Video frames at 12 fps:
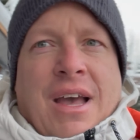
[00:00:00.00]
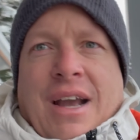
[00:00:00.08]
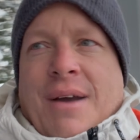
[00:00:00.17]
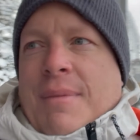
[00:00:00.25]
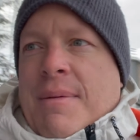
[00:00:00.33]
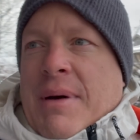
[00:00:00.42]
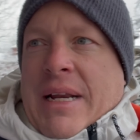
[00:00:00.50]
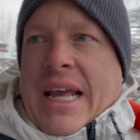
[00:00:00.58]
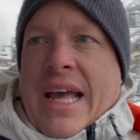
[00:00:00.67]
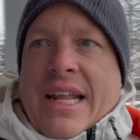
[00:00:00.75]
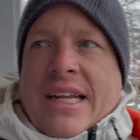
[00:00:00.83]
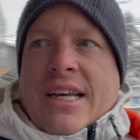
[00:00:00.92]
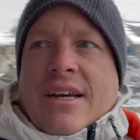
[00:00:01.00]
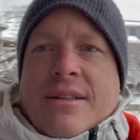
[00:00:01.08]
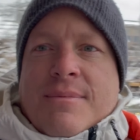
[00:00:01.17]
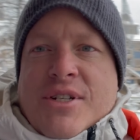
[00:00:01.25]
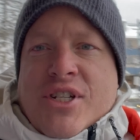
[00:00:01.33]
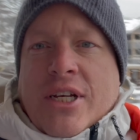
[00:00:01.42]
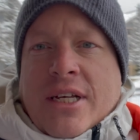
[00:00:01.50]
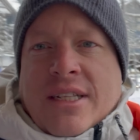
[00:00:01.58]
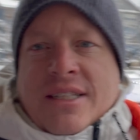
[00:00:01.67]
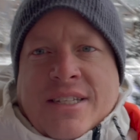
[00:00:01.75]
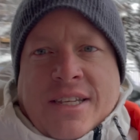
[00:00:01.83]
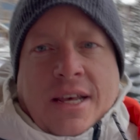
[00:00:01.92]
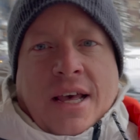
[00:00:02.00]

I got my buddy Andy on the machines,